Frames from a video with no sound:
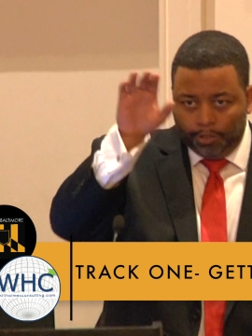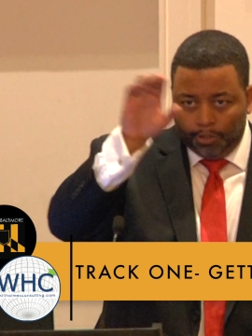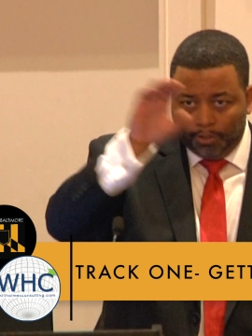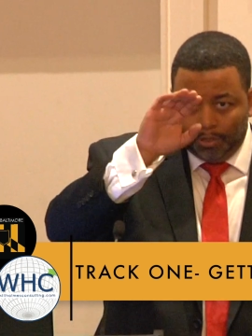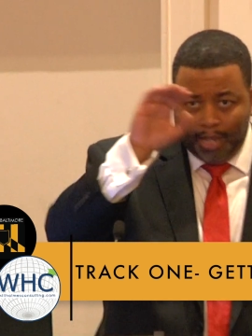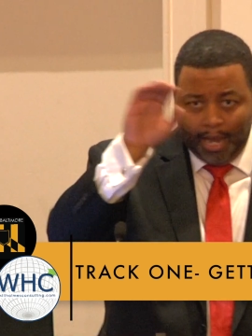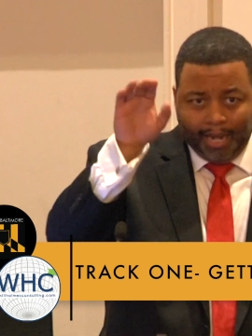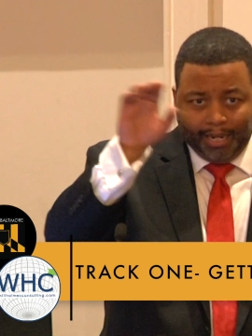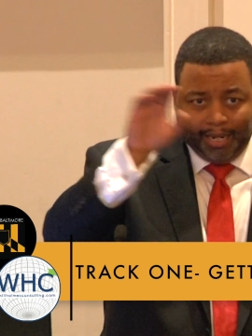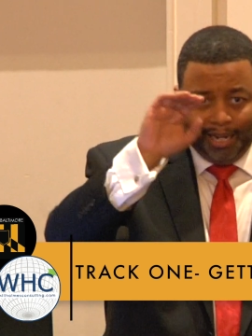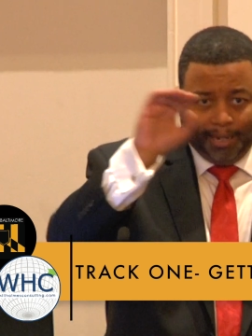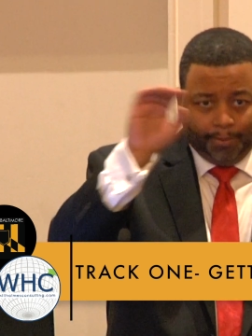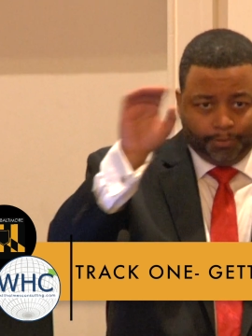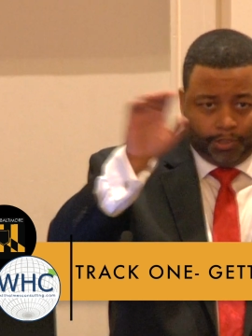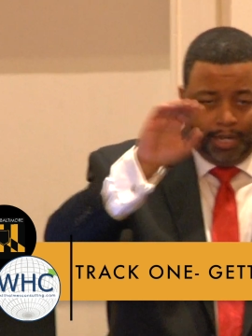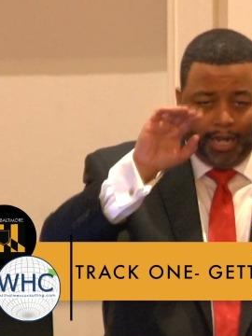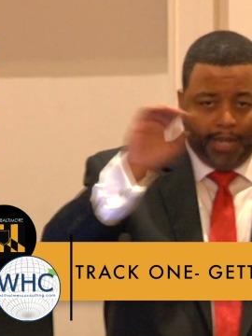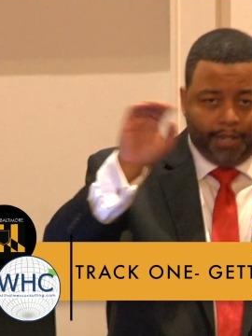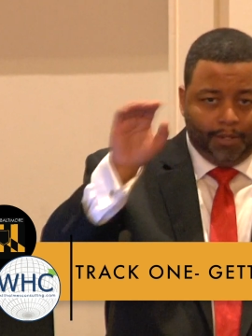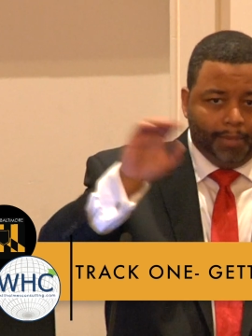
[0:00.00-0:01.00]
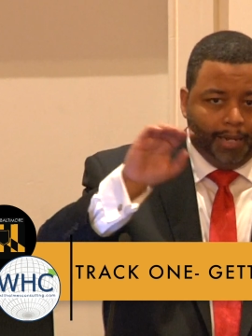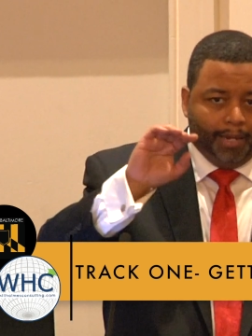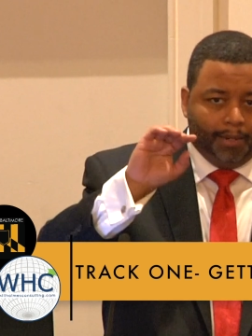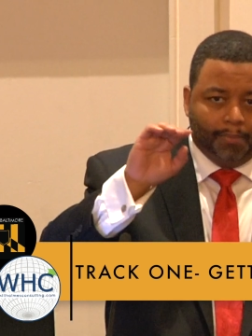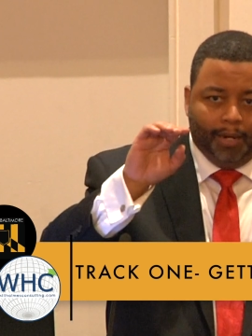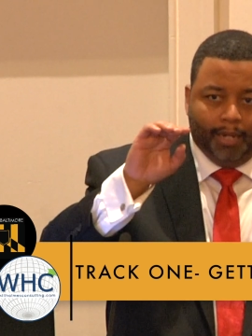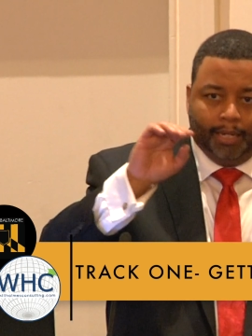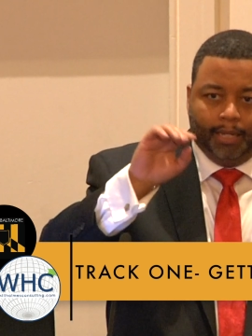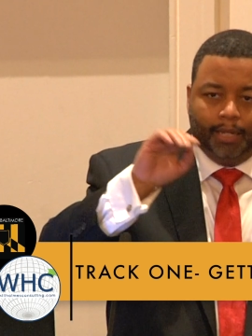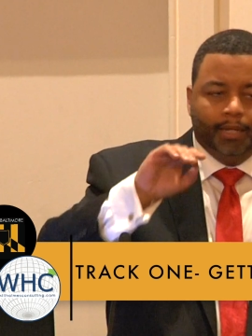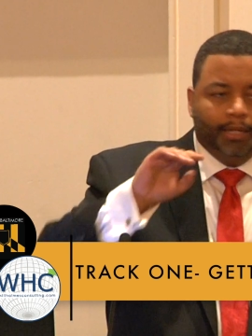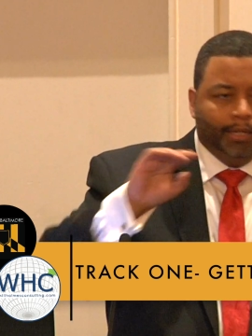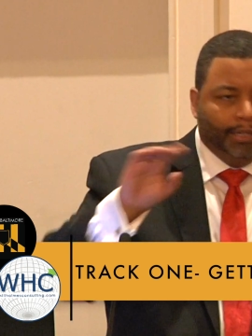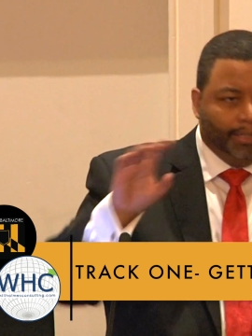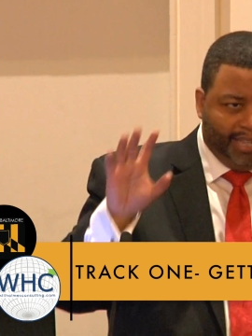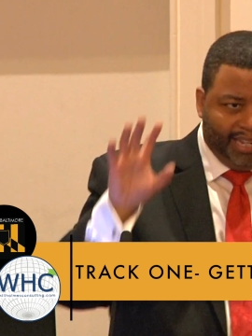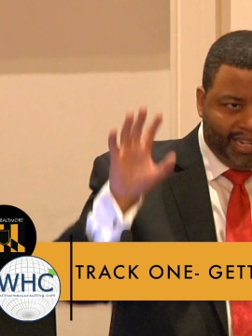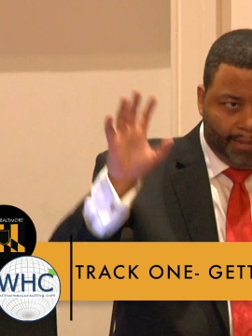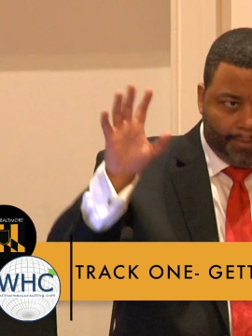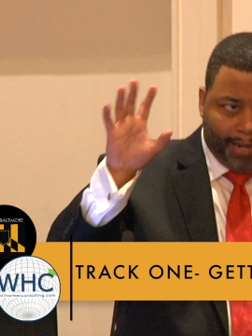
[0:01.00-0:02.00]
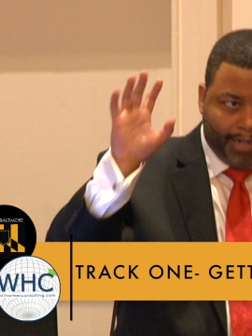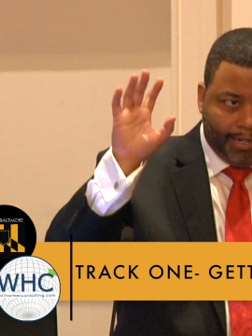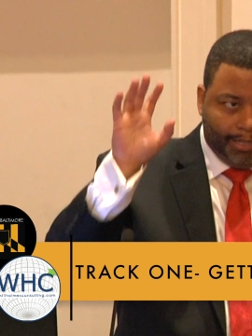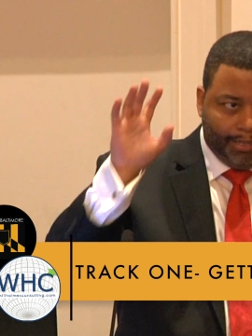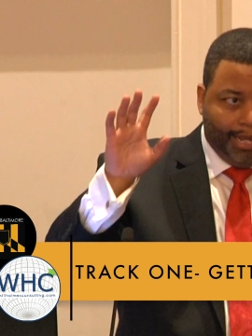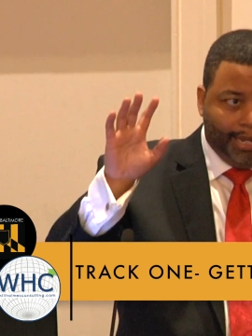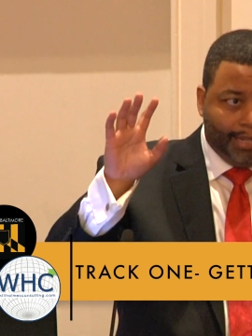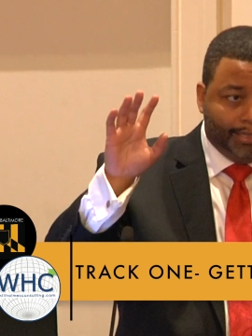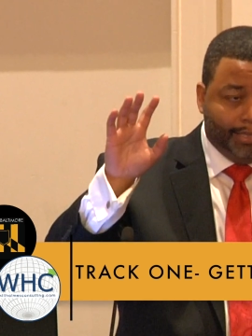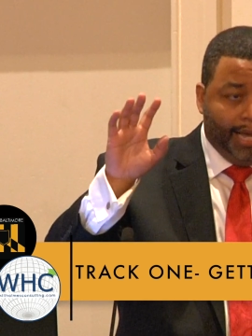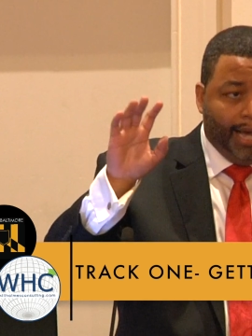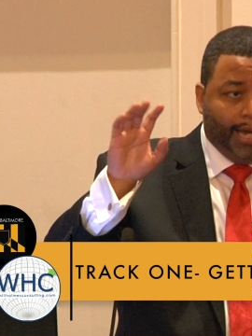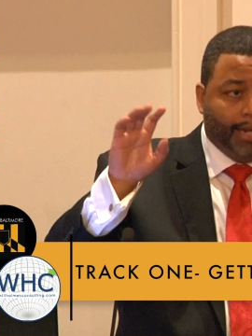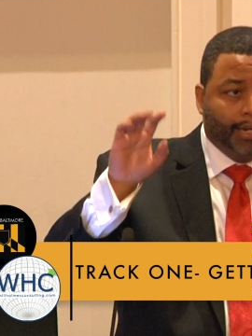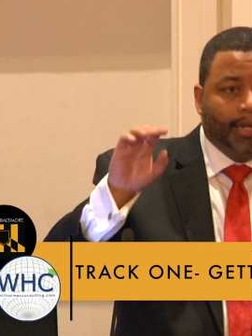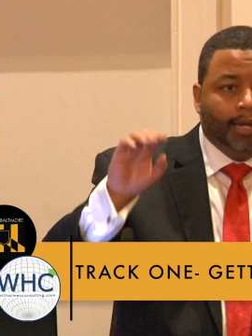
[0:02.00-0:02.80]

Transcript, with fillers: your line items and how you make money. Think about it like that.